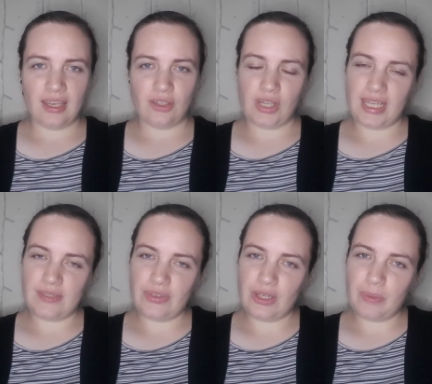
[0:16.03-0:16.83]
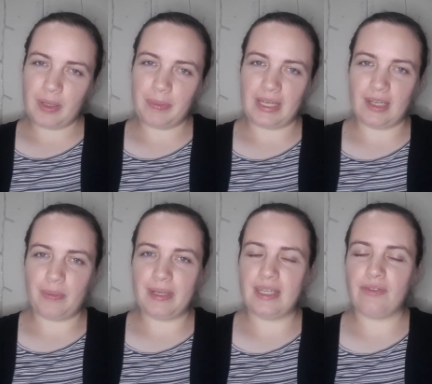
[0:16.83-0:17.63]
Today's video might be a little
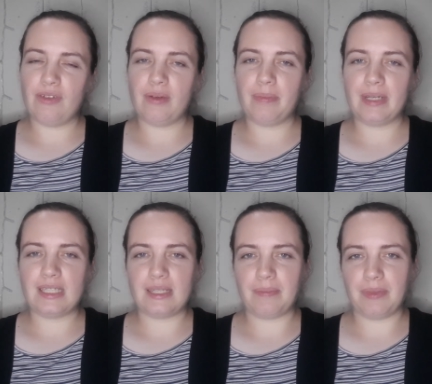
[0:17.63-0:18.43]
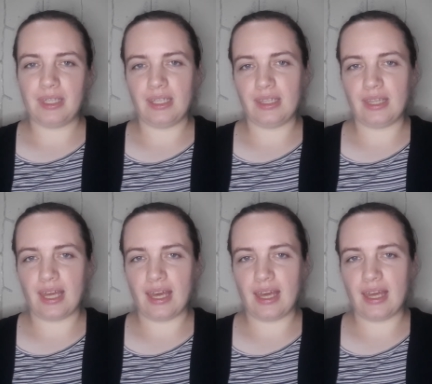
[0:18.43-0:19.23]
bit different, but it's something
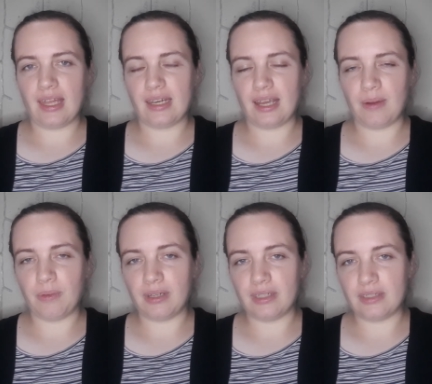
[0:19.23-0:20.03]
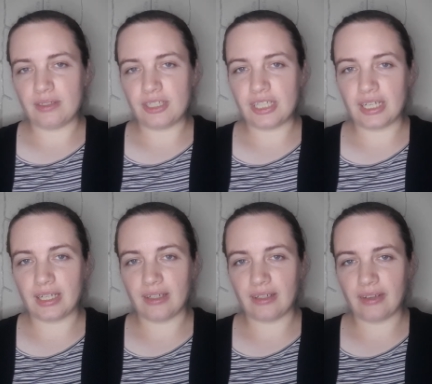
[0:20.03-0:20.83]
that I wanted to
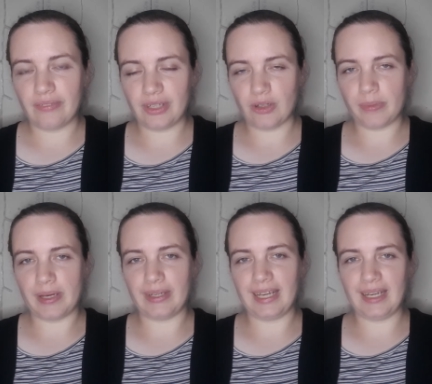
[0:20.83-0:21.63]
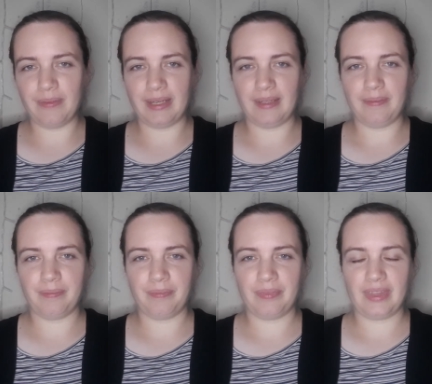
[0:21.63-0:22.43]
share a video about anyway.
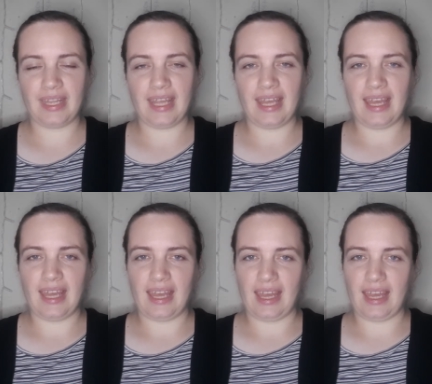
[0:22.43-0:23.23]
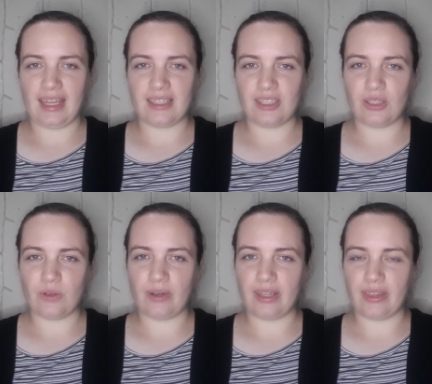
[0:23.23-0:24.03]
And
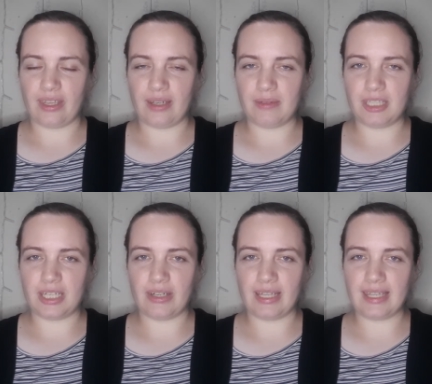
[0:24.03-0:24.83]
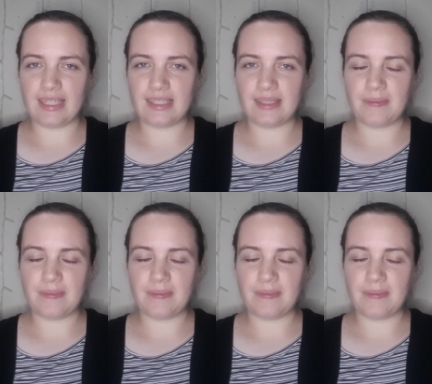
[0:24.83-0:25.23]
so I thought I would share it like this.